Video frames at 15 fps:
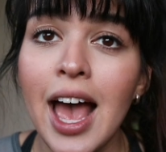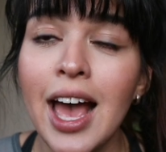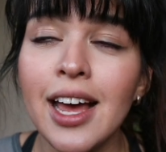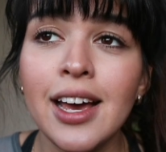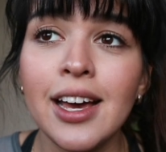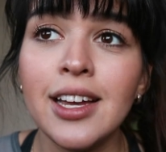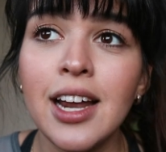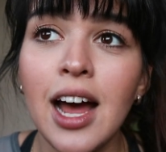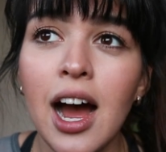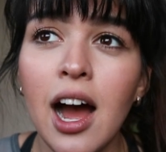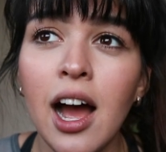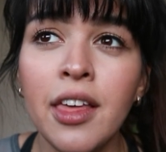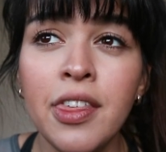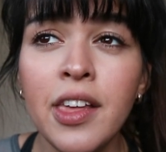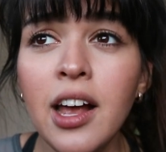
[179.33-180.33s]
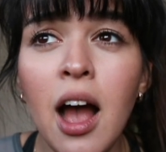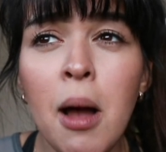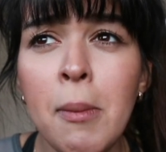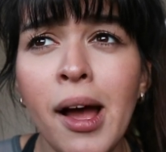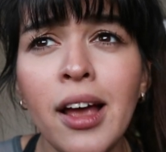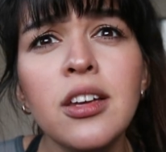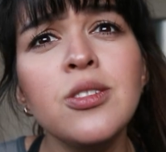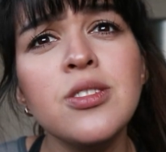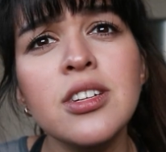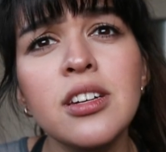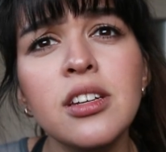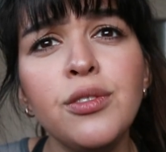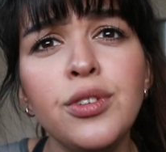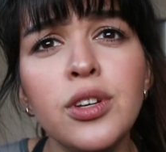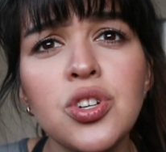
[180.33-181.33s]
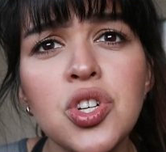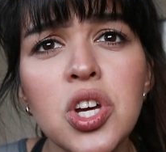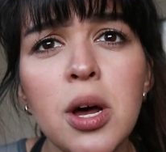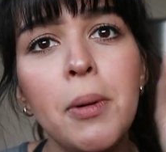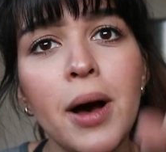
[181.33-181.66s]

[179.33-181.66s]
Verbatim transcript: and I think I might use it in the future,